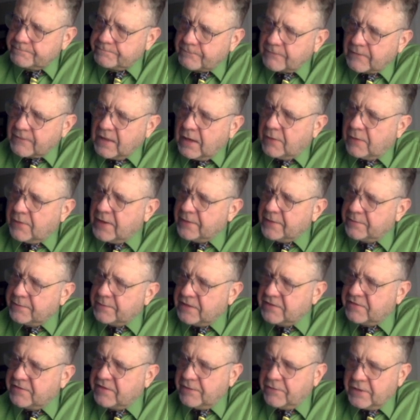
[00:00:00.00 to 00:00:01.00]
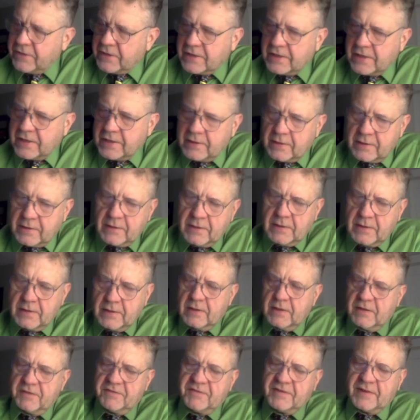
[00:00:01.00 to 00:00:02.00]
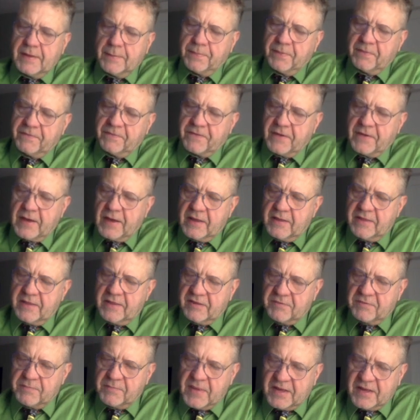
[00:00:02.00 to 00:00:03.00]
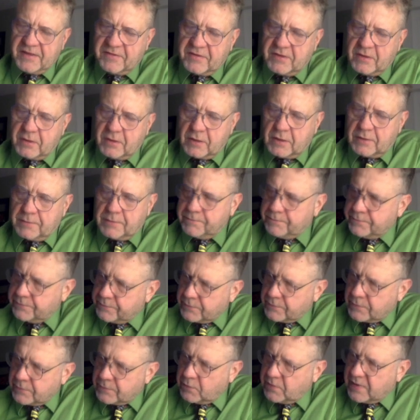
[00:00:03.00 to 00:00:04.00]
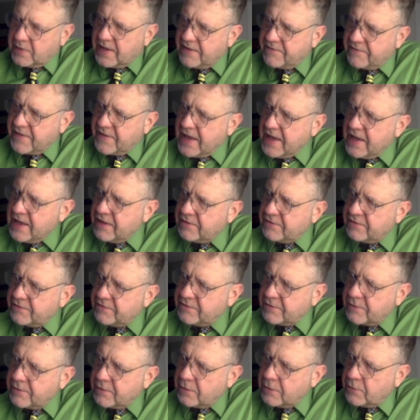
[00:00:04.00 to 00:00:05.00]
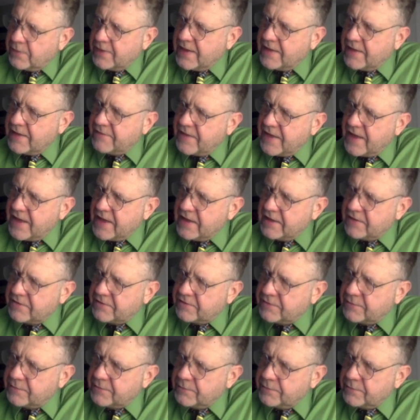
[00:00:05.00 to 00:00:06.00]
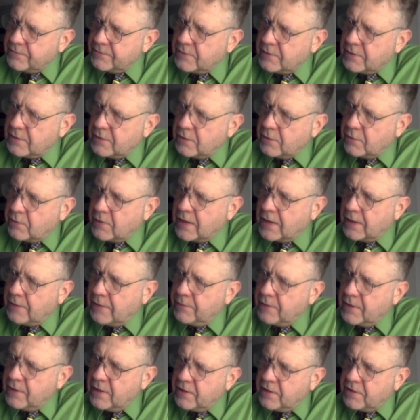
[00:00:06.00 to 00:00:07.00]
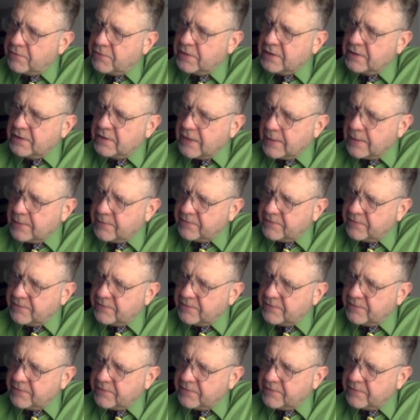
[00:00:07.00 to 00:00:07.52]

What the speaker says: All right, let's see if we can simplify this mess at all. We have a's, we have a's. Well, 3 times